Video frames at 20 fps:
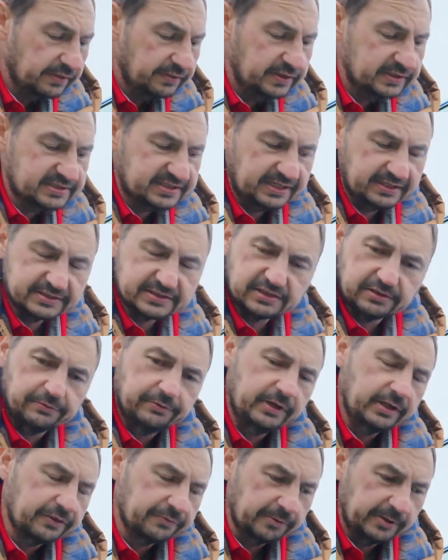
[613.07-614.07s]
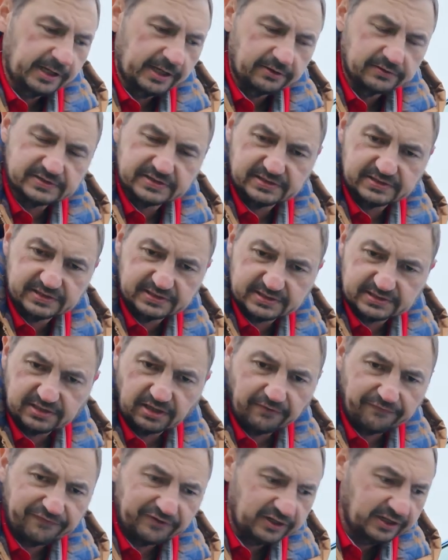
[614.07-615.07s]
This has 33 ounces of
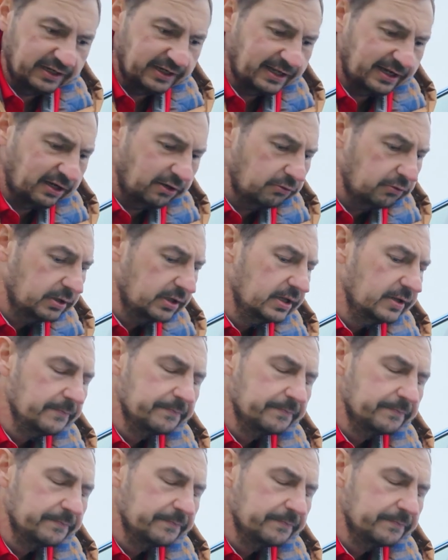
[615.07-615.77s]
stuff in it now.